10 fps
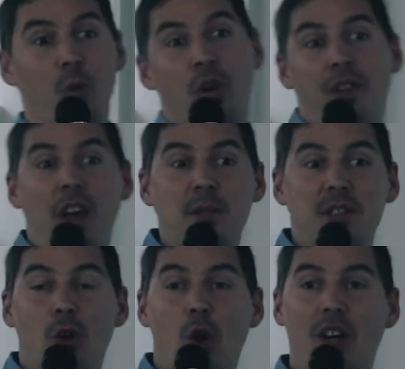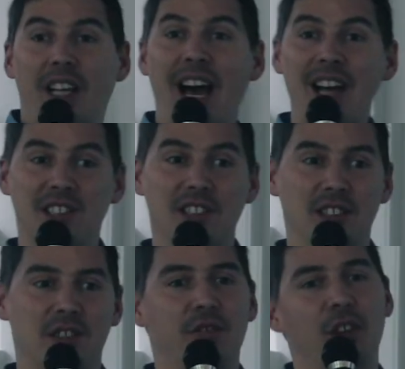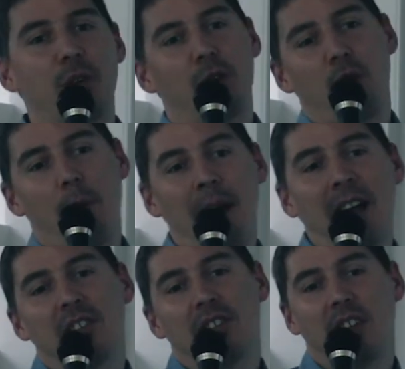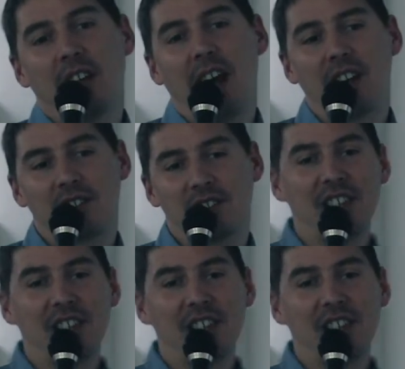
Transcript: We're famous for our castles, very romantic castles.